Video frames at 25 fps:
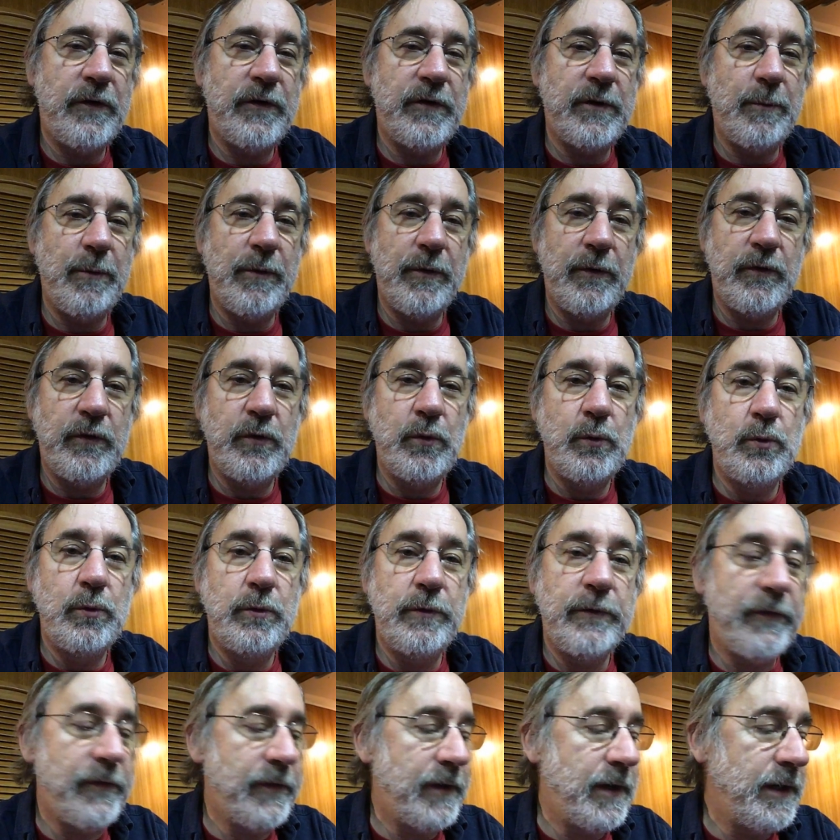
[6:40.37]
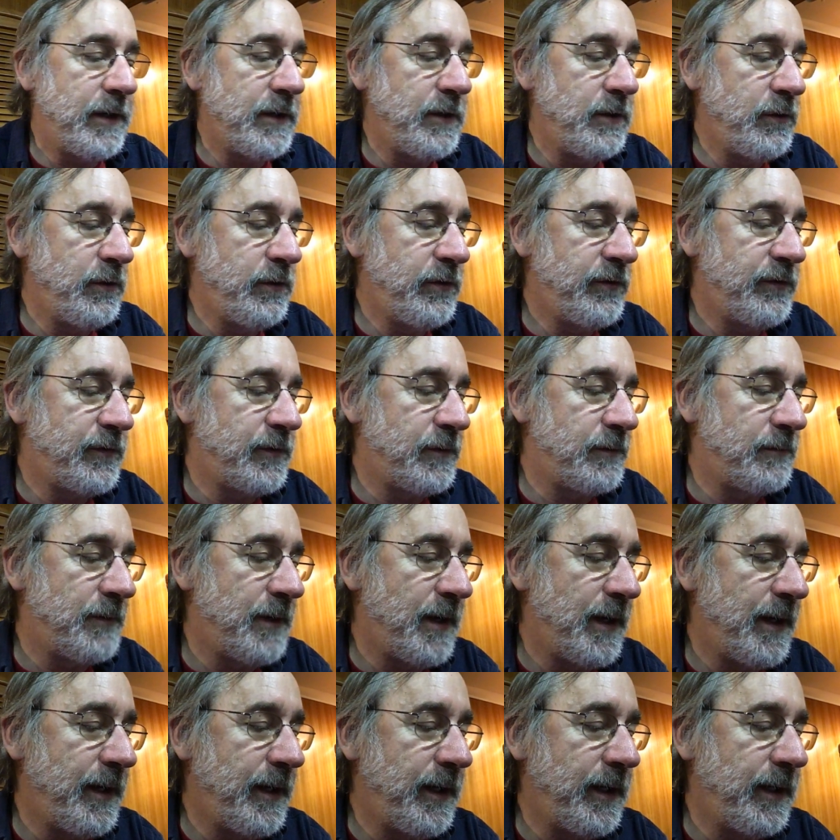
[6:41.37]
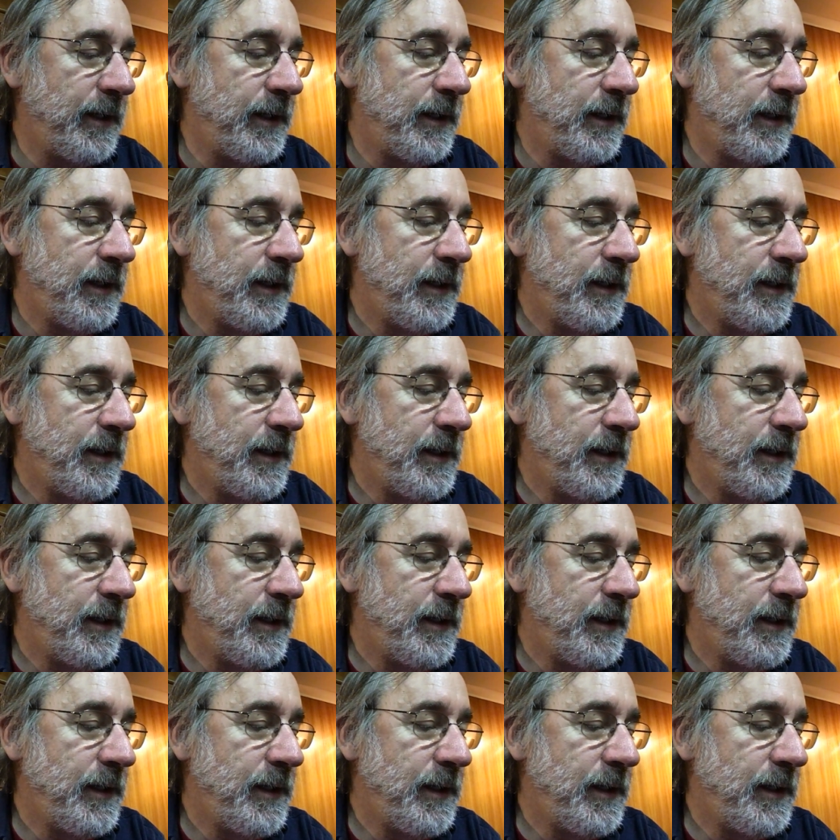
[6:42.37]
of the tools that I use for writing,